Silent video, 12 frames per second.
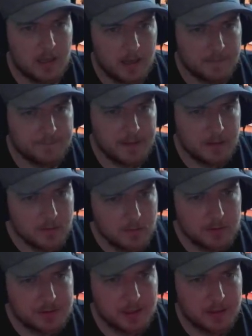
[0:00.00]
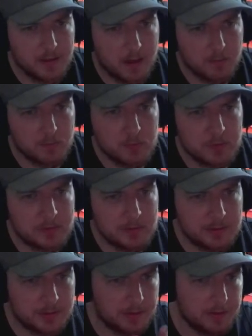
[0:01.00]
I think also I
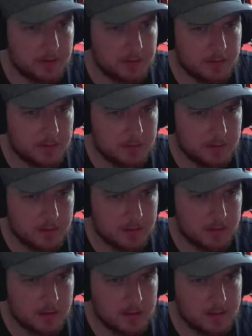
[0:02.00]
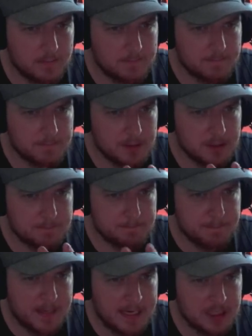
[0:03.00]
want to just
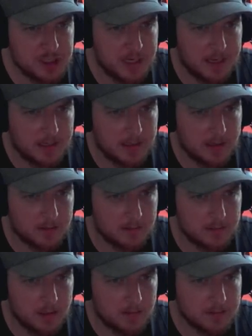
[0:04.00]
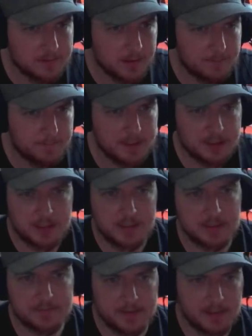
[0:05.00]
pitch it. No, I don't pitch it
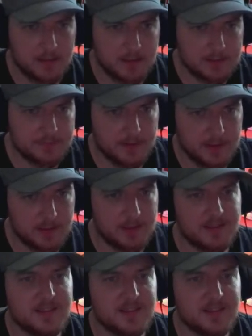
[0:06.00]
in this video, that's fine.